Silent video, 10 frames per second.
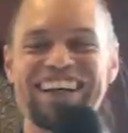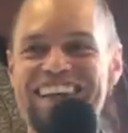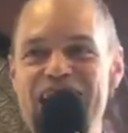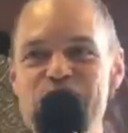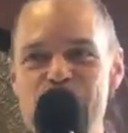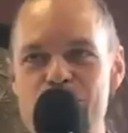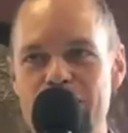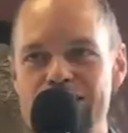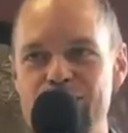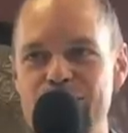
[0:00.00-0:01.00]
And that's what's
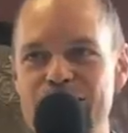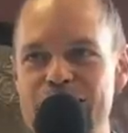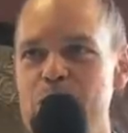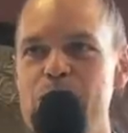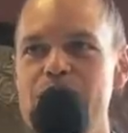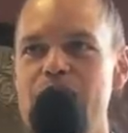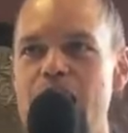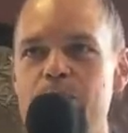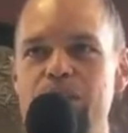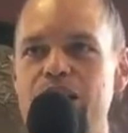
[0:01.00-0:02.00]
possible. That's what we see
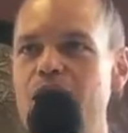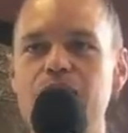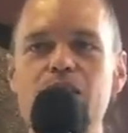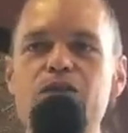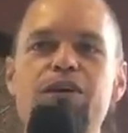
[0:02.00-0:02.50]
happening all